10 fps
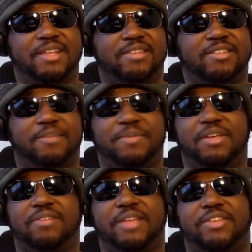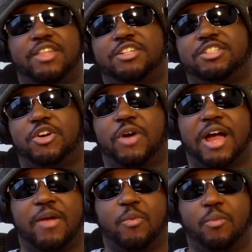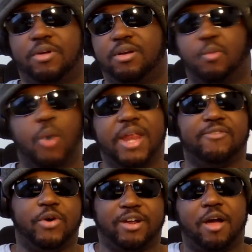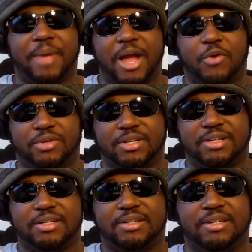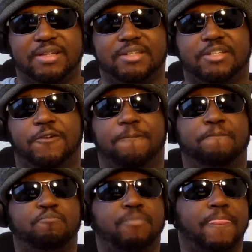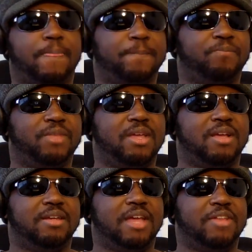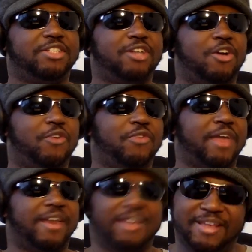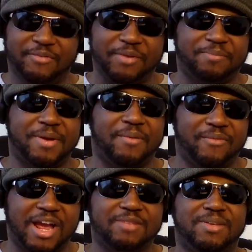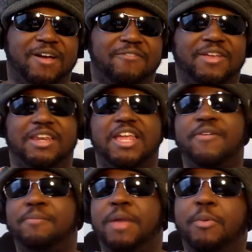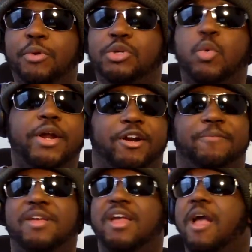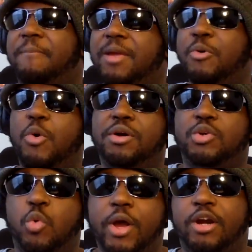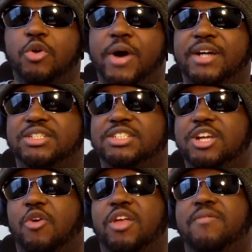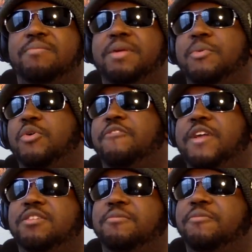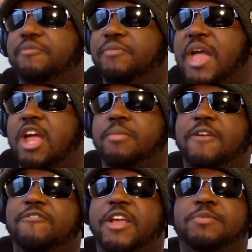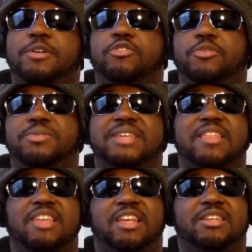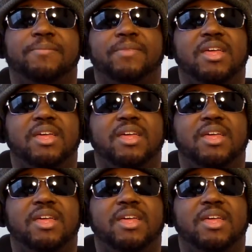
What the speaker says: Something that the other show I am waiting for to come out doesn't do. Now the show that every variety of, and even people on Twitter who watch the show, even people who are faced on anime Facebook groups said this.